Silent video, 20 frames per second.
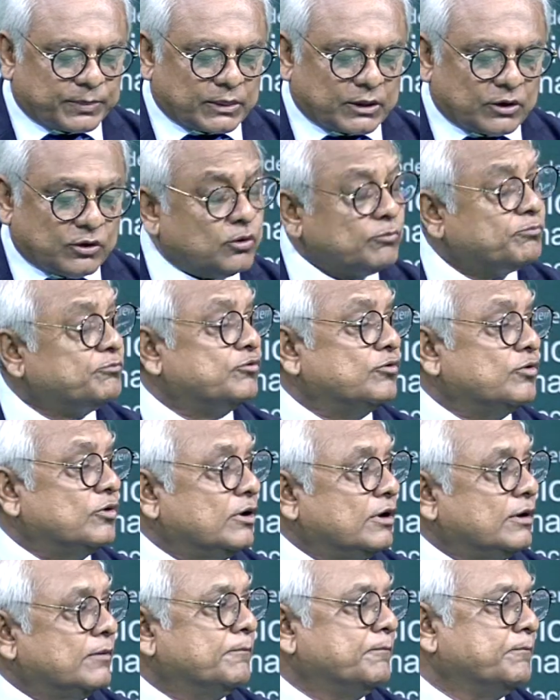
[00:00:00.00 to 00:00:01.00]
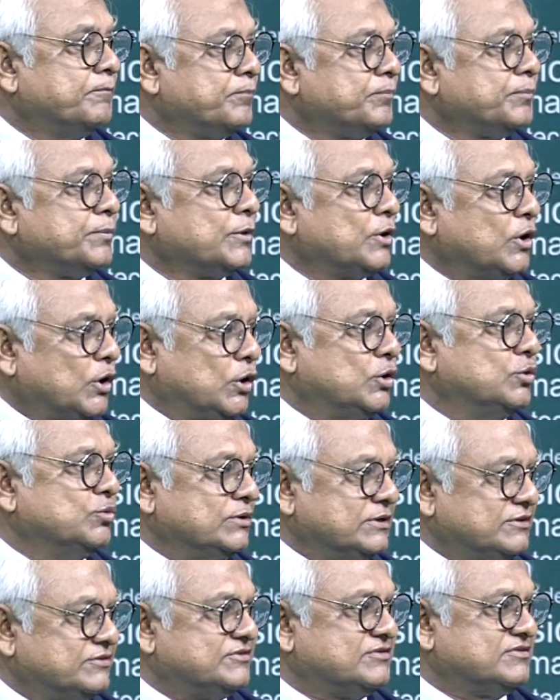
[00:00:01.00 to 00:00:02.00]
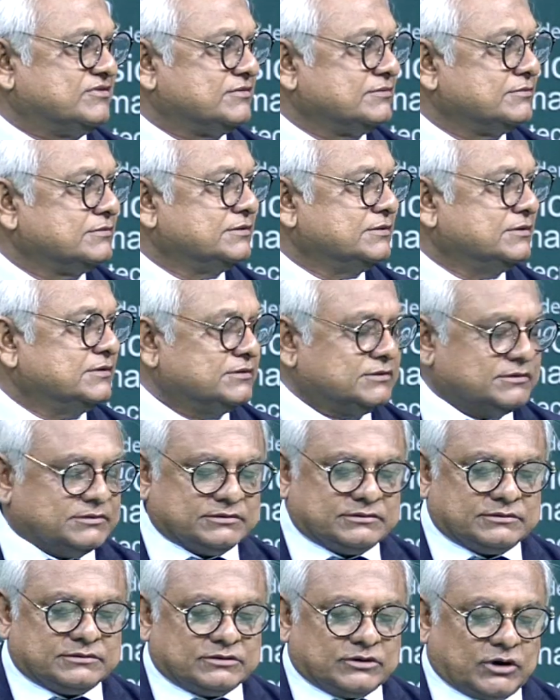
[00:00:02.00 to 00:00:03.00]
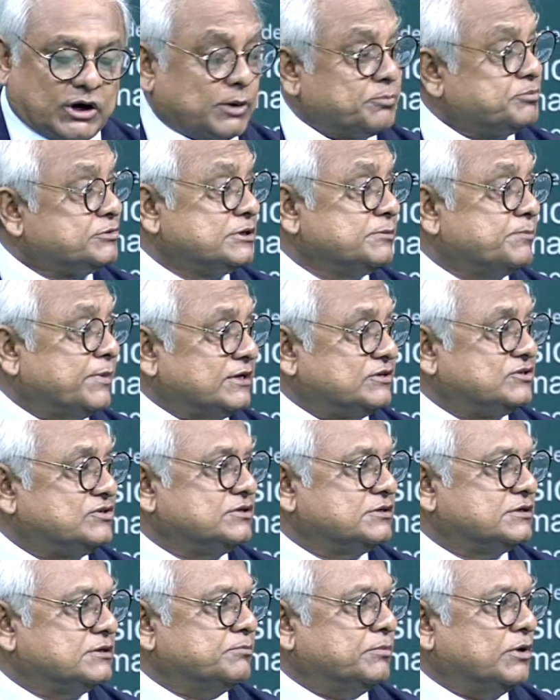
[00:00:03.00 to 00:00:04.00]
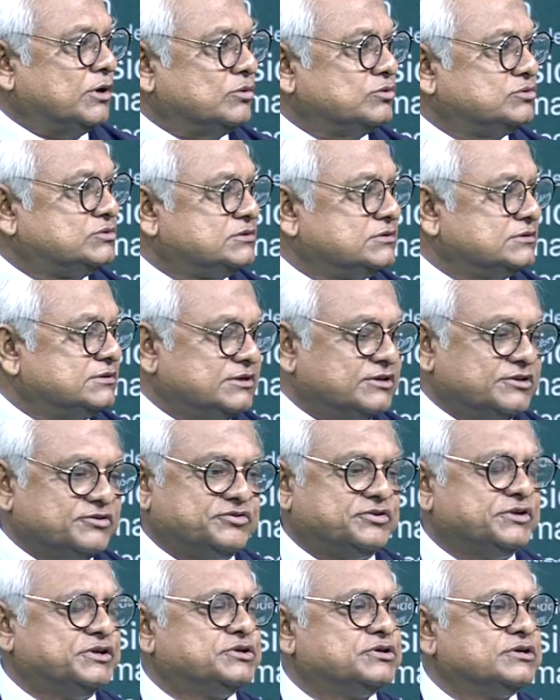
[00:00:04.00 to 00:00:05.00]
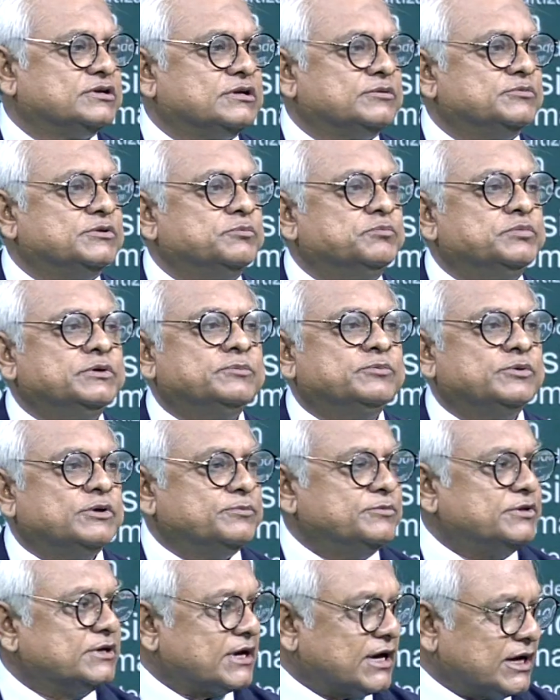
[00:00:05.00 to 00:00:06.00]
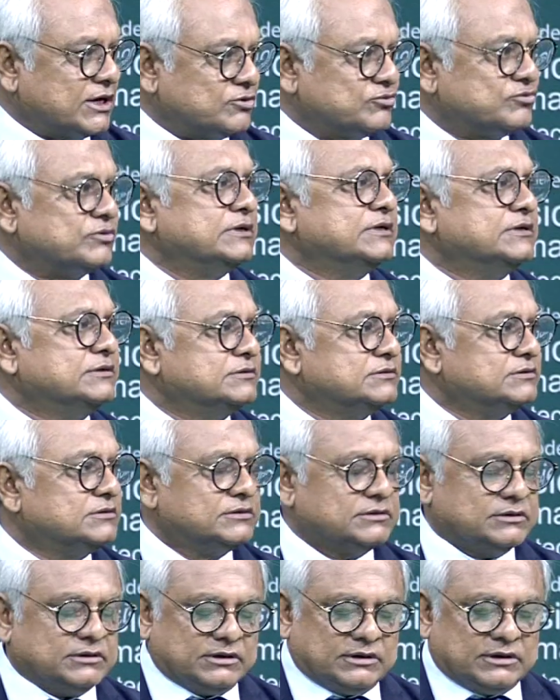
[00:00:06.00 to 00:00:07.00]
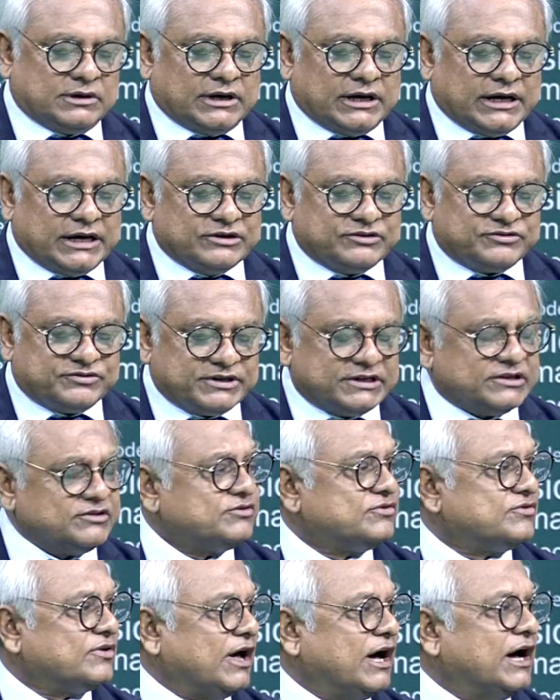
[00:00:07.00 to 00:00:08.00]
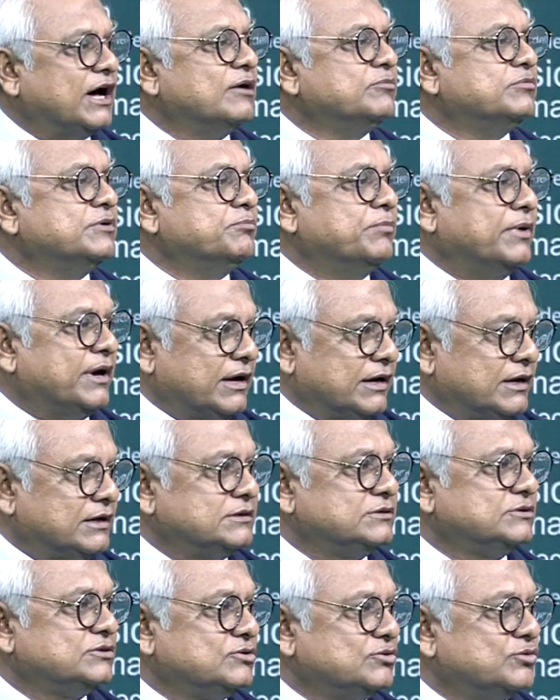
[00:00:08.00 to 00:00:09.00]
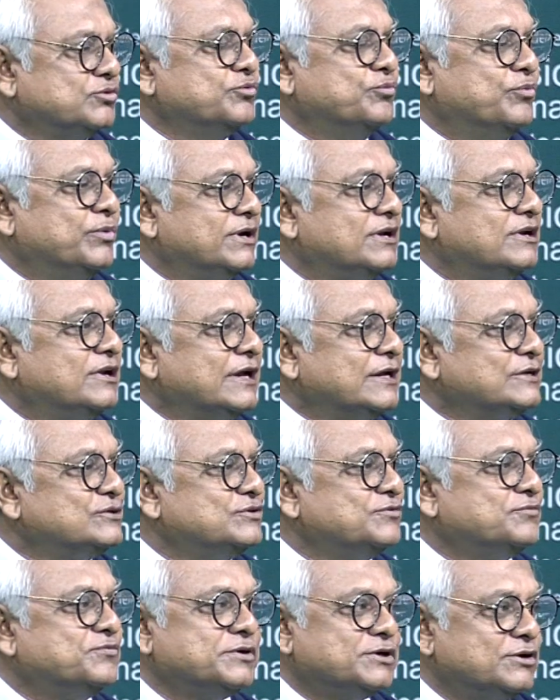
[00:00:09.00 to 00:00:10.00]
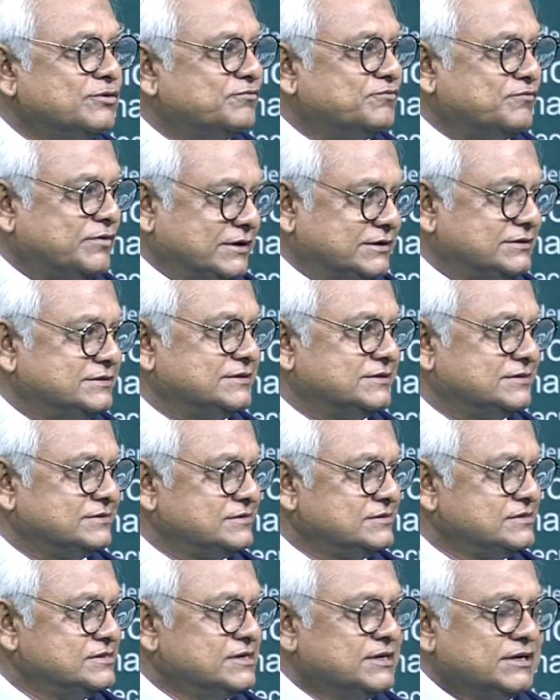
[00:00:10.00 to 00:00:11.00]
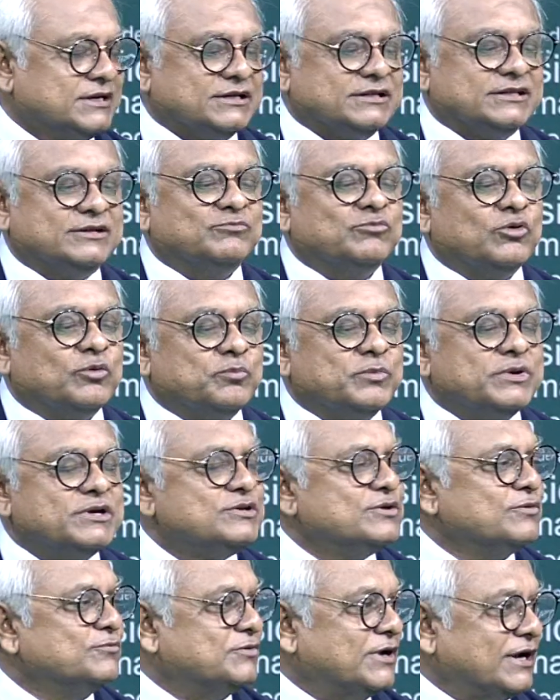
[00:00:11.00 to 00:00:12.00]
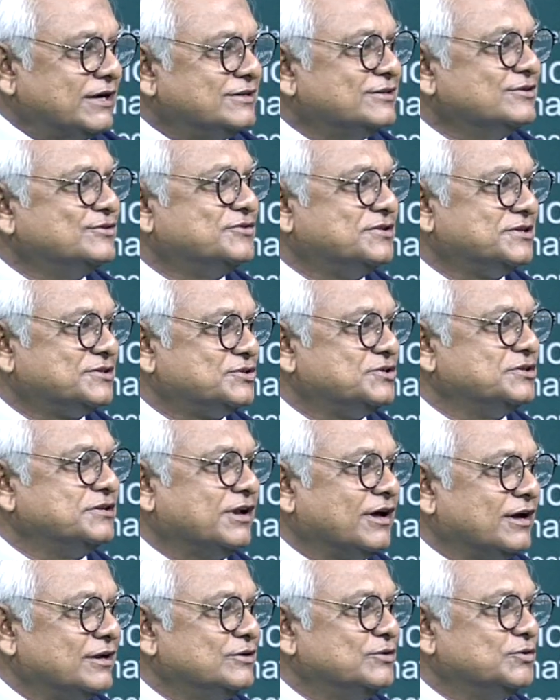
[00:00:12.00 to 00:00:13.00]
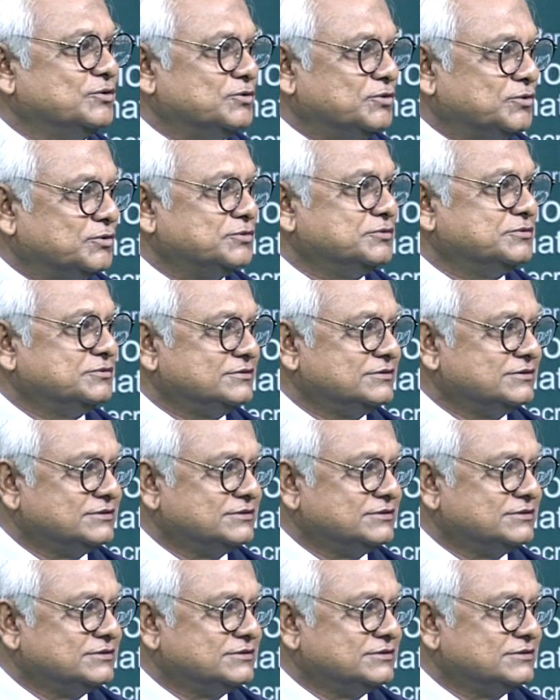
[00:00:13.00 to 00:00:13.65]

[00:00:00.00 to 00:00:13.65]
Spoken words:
hopeful, always optimistic about the decision of the people of the country. And since I am a man who witnessed the freedom fighting, the movement of 1969, you know,